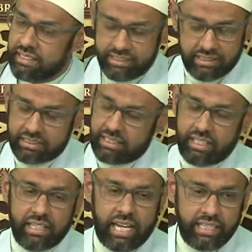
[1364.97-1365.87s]
It's just not
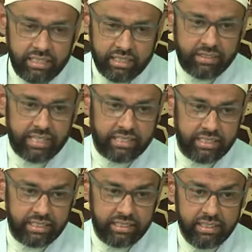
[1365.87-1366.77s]
aligned
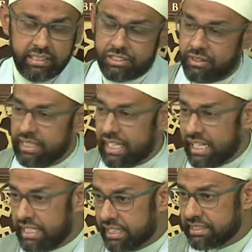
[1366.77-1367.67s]
correctly. So
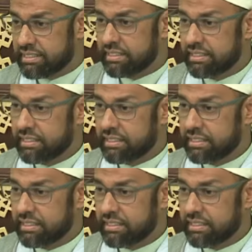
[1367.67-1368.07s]
align it.